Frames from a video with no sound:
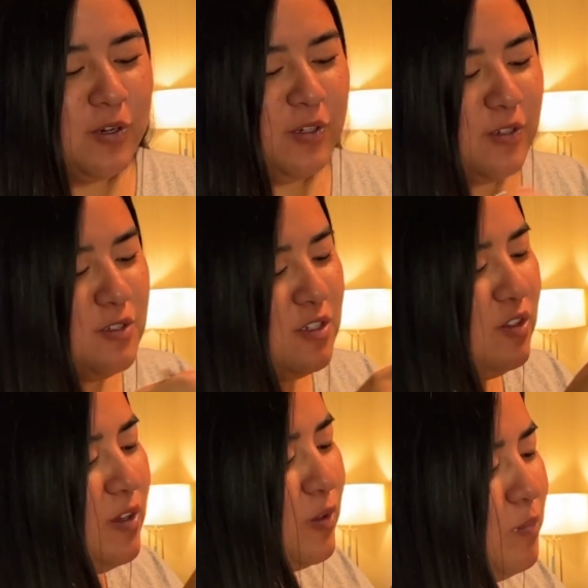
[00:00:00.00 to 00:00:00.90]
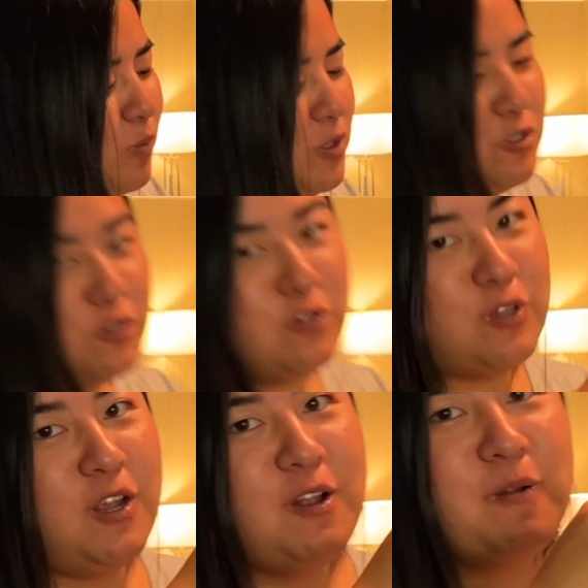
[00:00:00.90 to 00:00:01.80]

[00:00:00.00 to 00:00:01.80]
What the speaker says: You can see like the moisture in the cake.